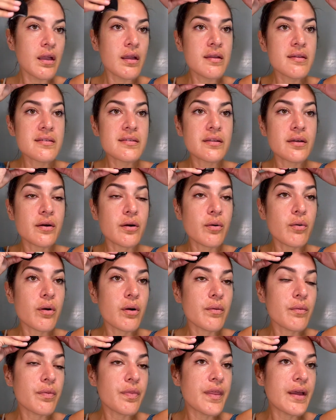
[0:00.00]
So
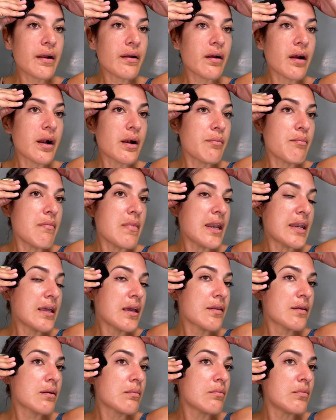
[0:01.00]
there are many
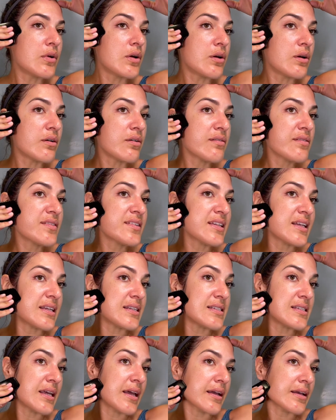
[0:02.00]
other moves
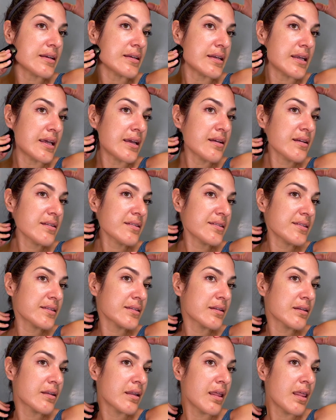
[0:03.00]
and techniques
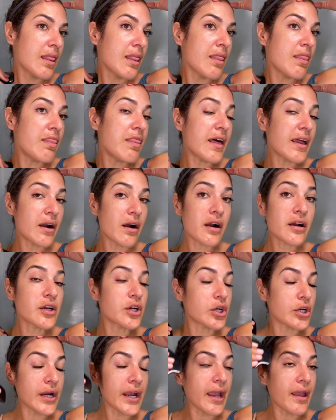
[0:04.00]
that are
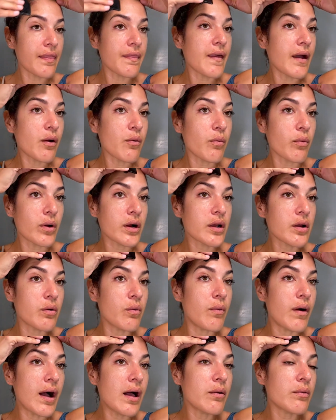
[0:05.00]
great, that work
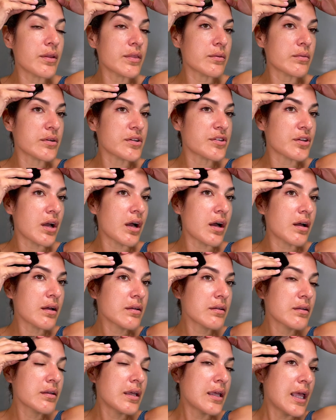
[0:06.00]
well with gua sha.
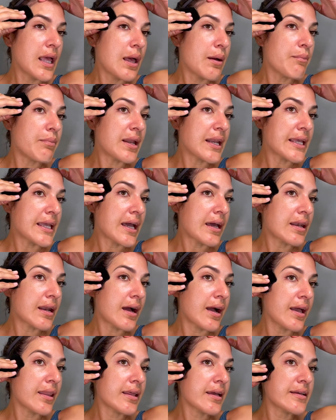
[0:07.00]
But again,
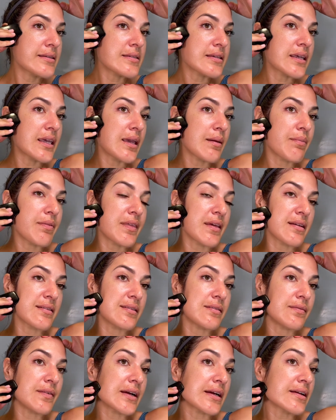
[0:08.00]
I like to keep things
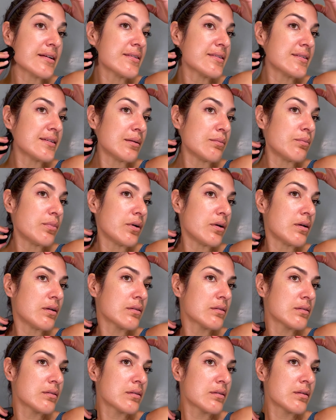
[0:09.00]
very simple
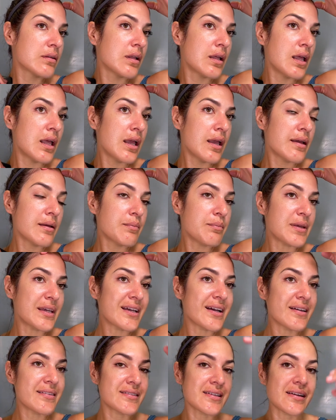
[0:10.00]

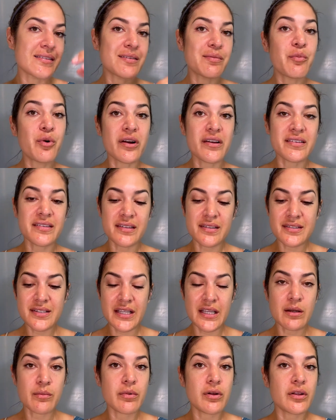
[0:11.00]
because that's more
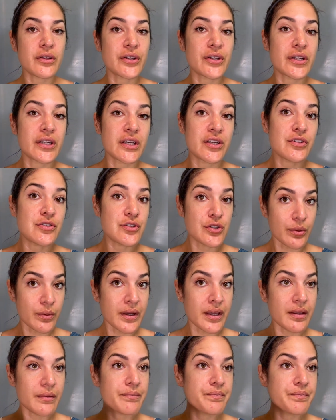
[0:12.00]
sustainable. You're going to do it.